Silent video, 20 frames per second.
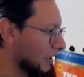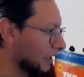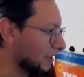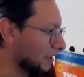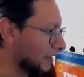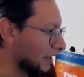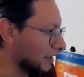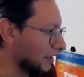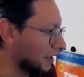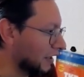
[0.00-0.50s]

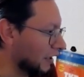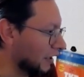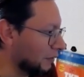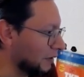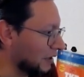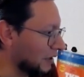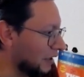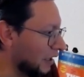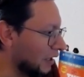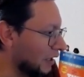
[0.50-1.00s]
it says here,
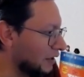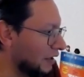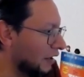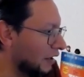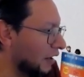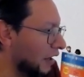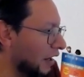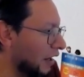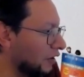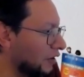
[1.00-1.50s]
mistakes
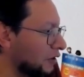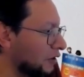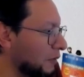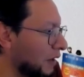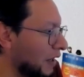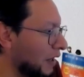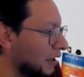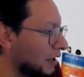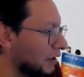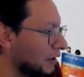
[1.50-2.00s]
are errors
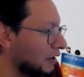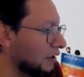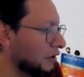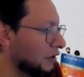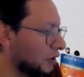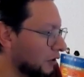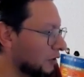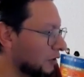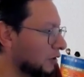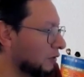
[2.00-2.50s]
made
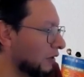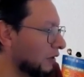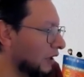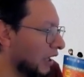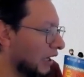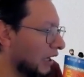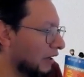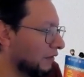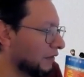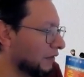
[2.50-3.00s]
due to a
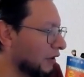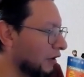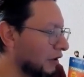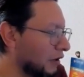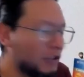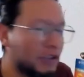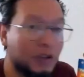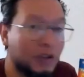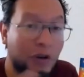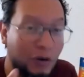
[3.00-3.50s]
lack of
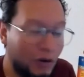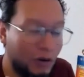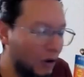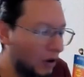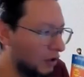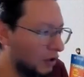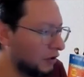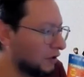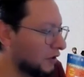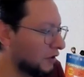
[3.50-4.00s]
knowledge or
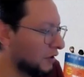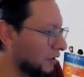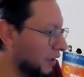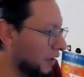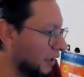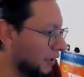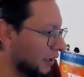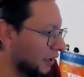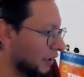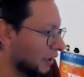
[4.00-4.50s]

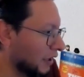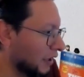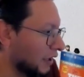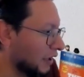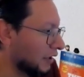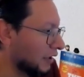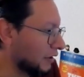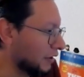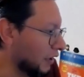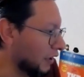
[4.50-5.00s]
understanding.
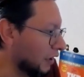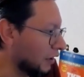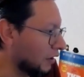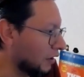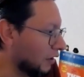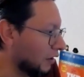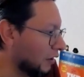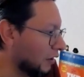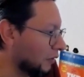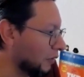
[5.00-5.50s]
They
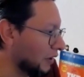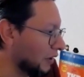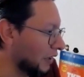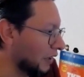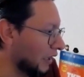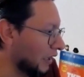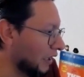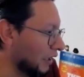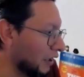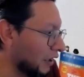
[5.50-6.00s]
occur
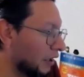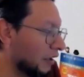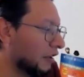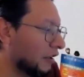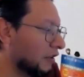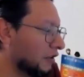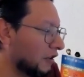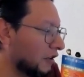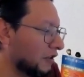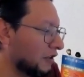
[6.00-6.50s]
when a
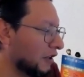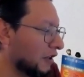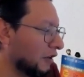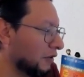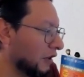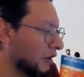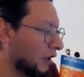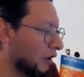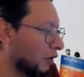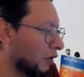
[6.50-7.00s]
learner doesn't
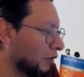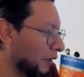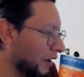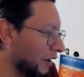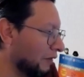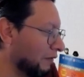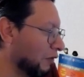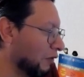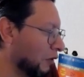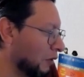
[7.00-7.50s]
know the
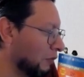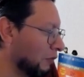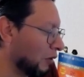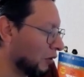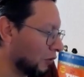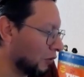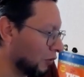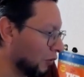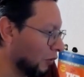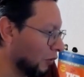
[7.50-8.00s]
correct form
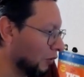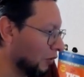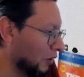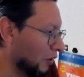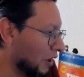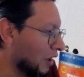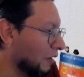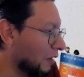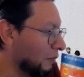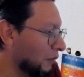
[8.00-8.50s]
or
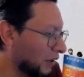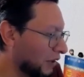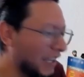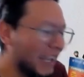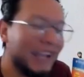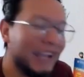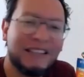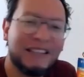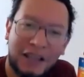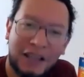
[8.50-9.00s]
rule, but
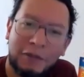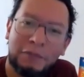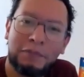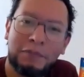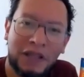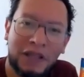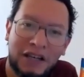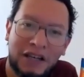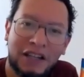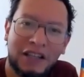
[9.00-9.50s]
has the
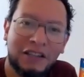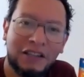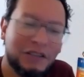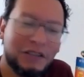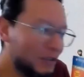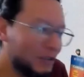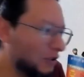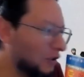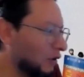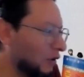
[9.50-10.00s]

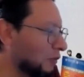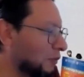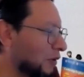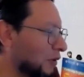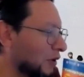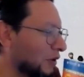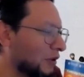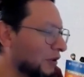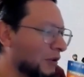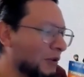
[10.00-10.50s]
ability to
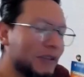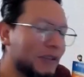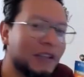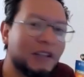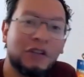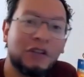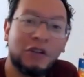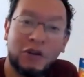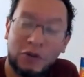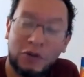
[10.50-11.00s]
produce
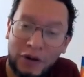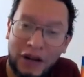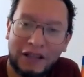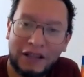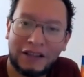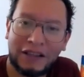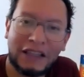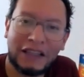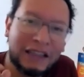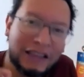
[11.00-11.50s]
it
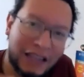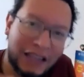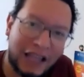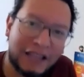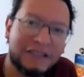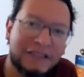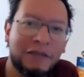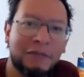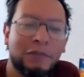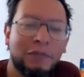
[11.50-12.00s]
correctly.
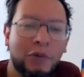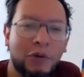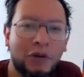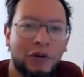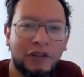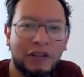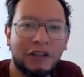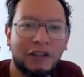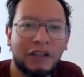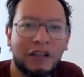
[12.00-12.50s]
That's
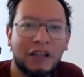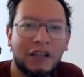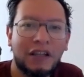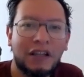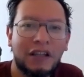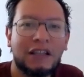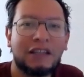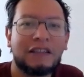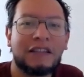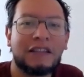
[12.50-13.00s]
important.
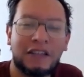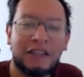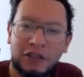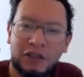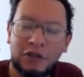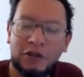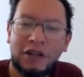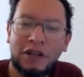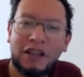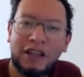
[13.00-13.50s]
The
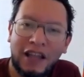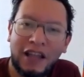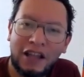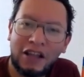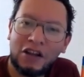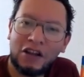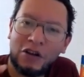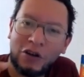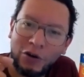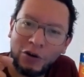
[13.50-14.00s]
student
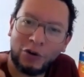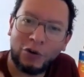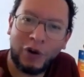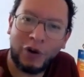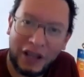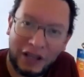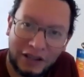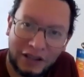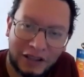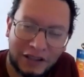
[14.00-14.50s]
can
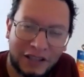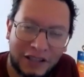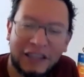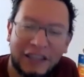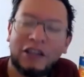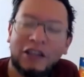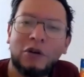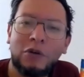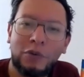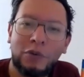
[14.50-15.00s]
correct it.
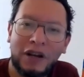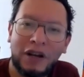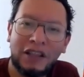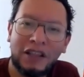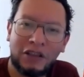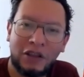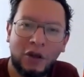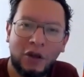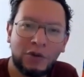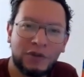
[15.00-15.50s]
He
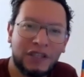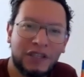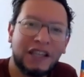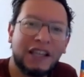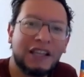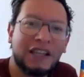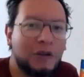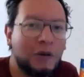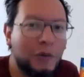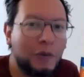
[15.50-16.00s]
already knows, he
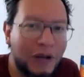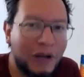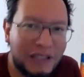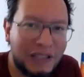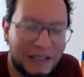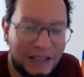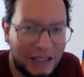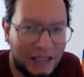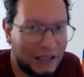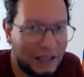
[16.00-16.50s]
has already
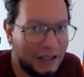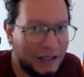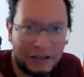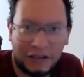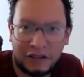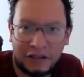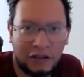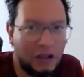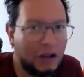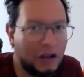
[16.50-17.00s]
seen
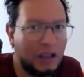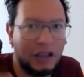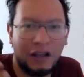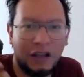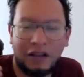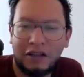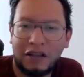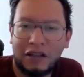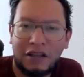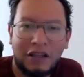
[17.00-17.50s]
it,
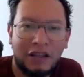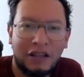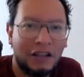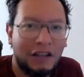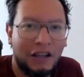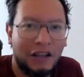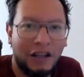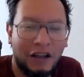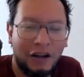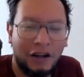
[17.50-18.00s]
studied it,
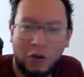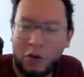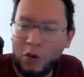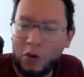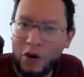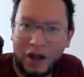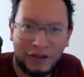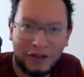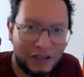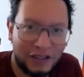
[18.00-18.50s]

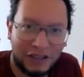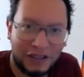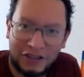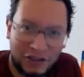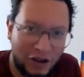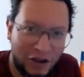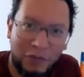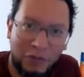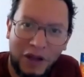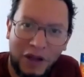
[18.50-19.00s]
watched it
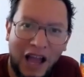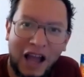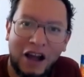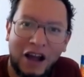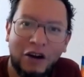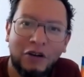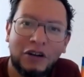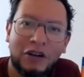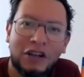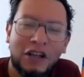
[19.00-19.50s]

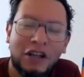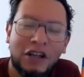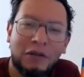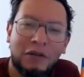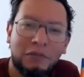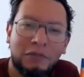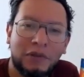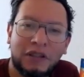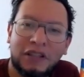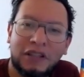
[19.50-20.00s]
somehow,
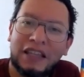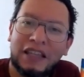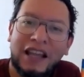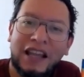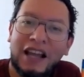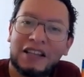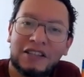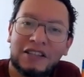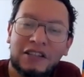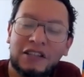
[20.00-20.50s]
but he
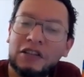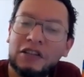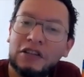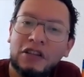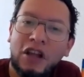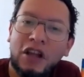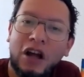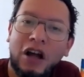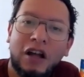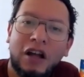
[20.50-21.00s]
has
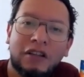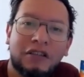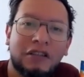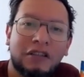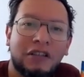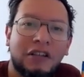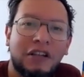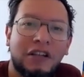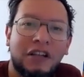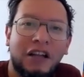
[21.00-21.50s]

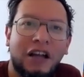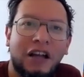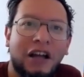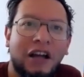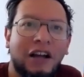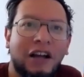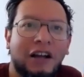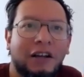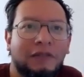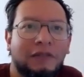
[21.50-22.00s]
not
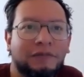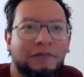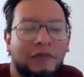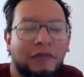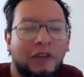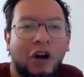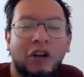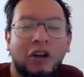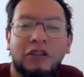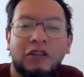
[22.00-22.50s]

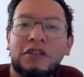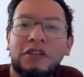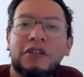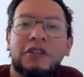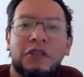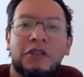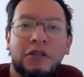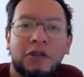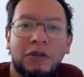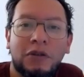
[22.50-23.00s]

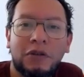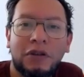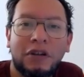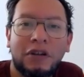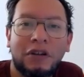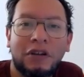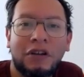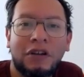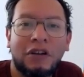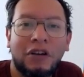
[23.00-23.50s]

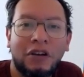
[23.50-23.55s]
understood